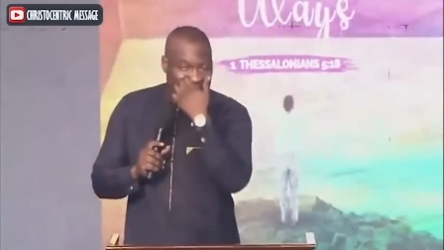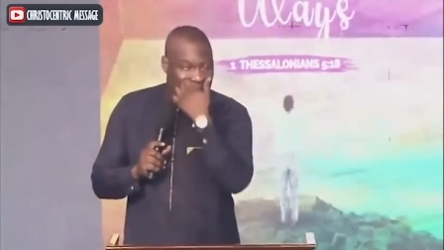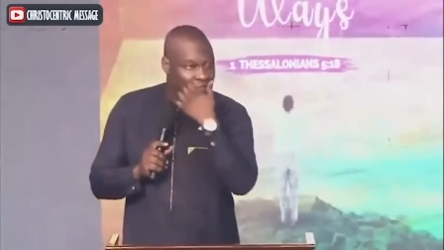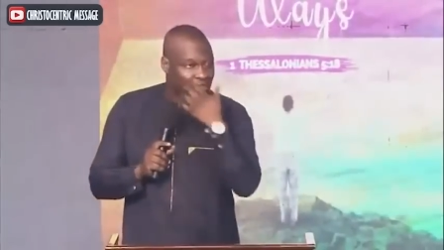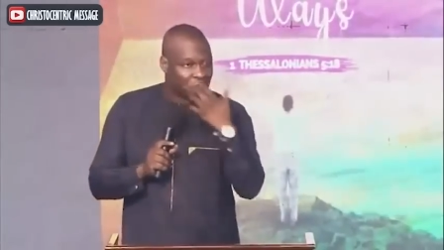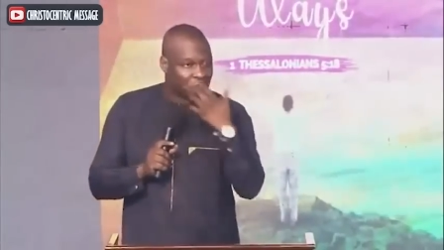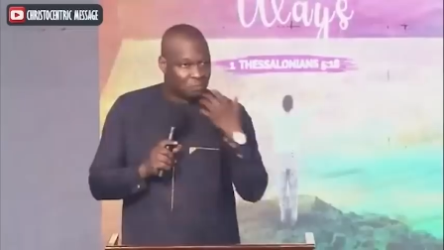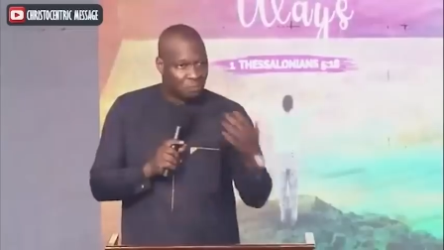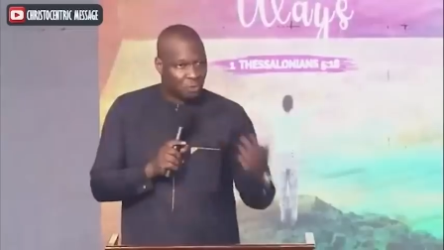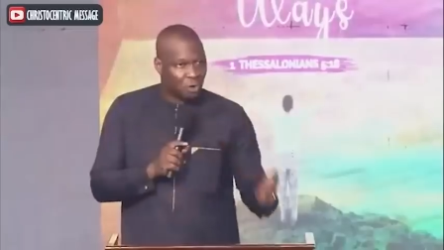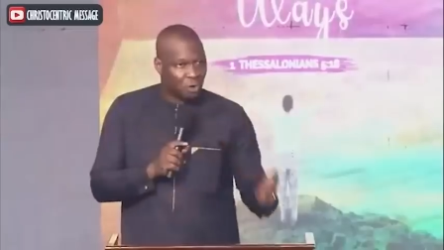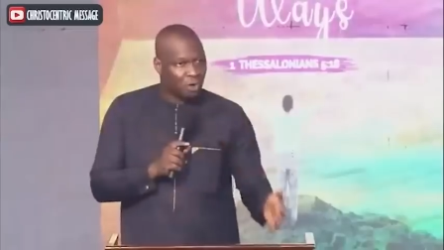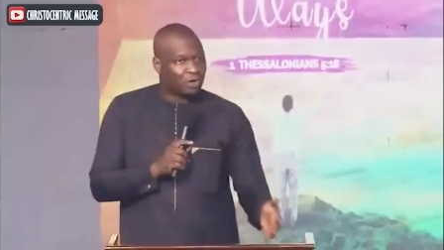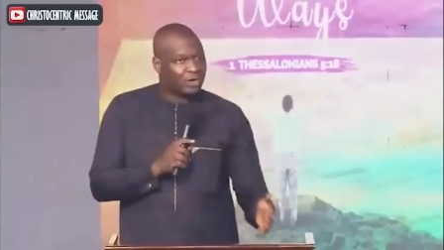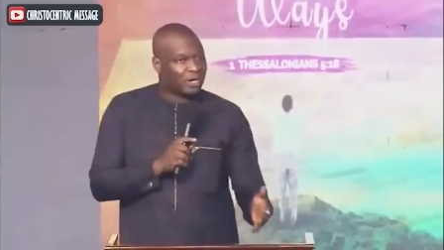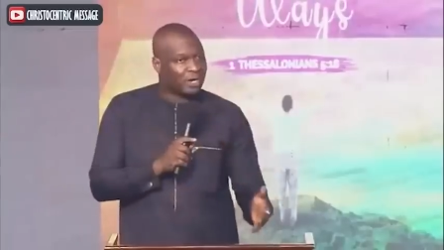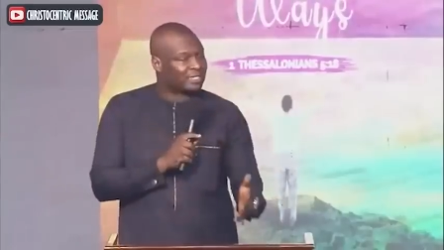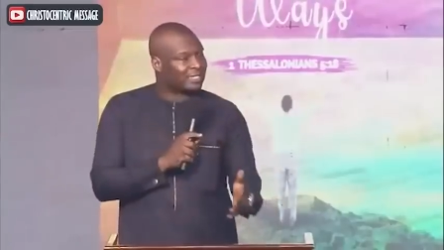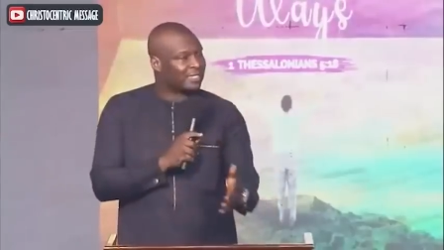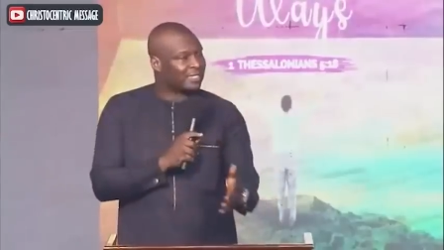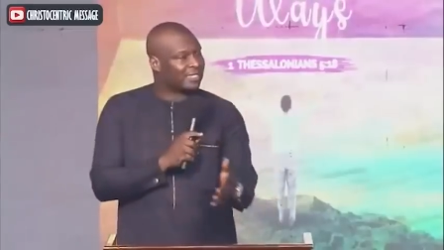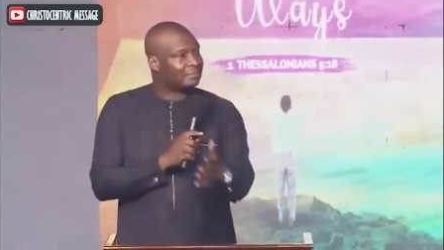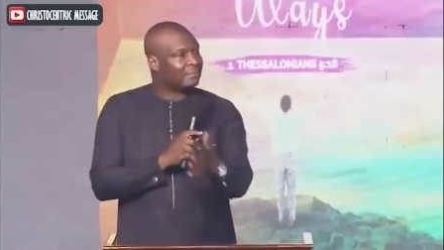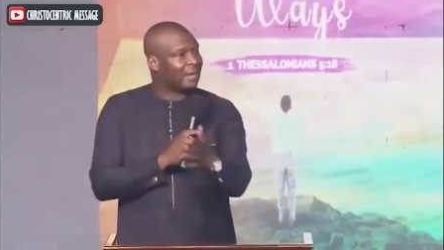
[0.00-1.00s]
this
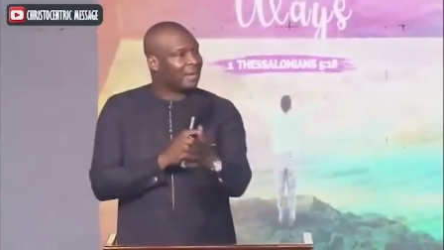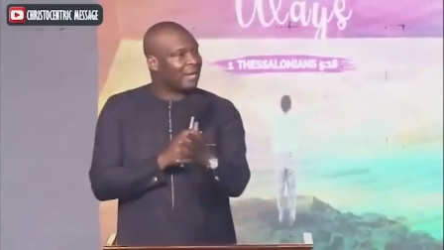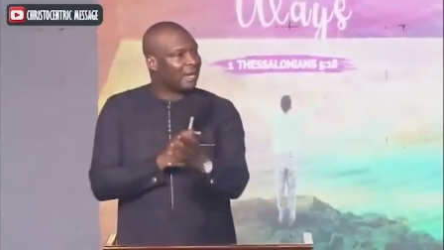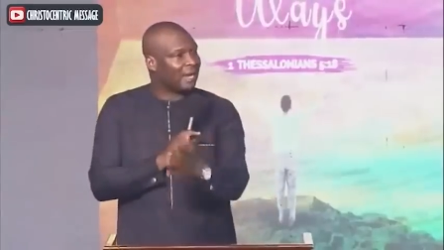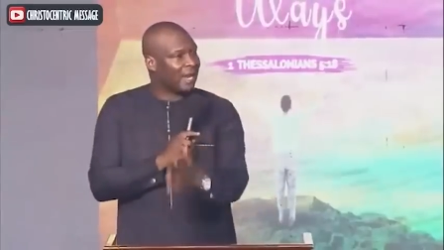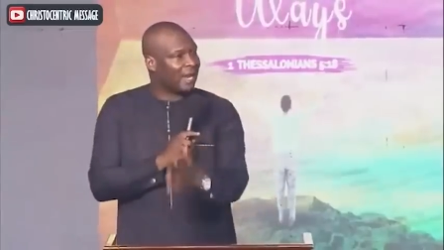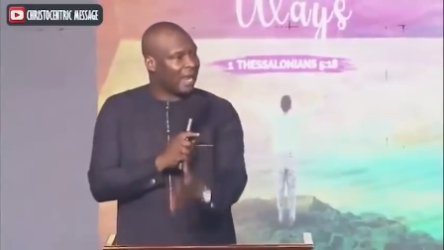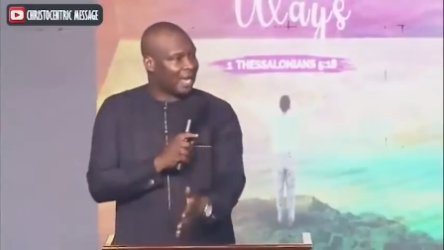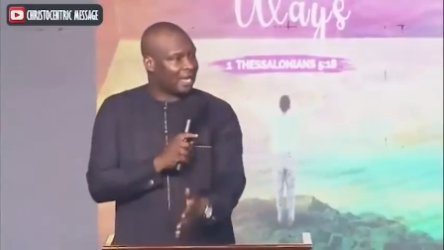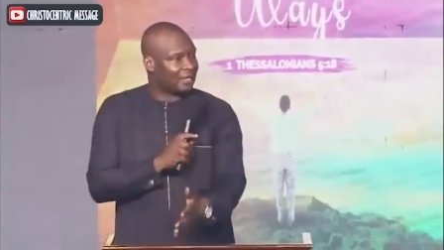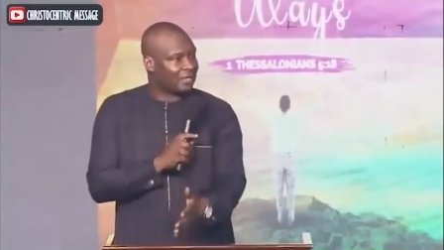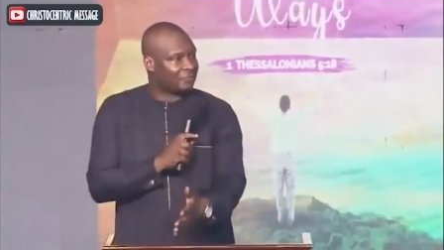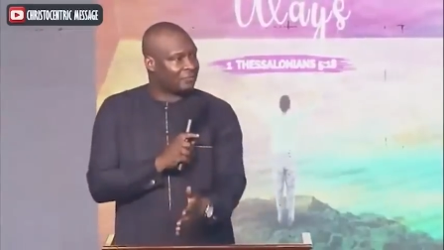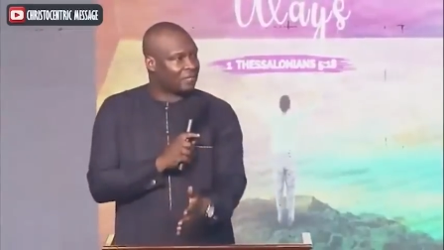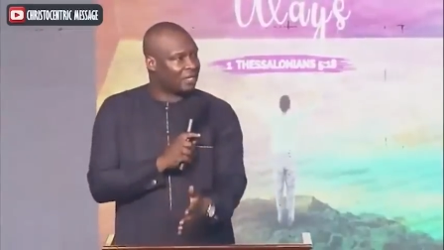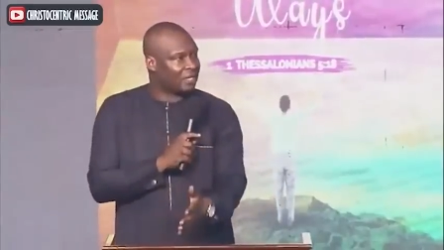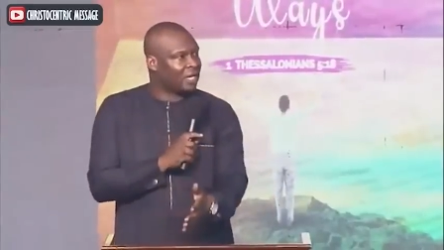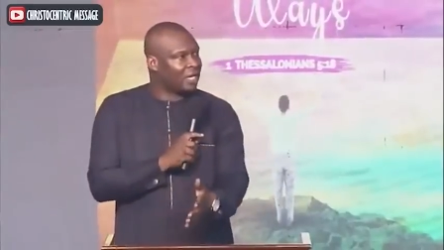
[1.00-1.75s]
progress in my life,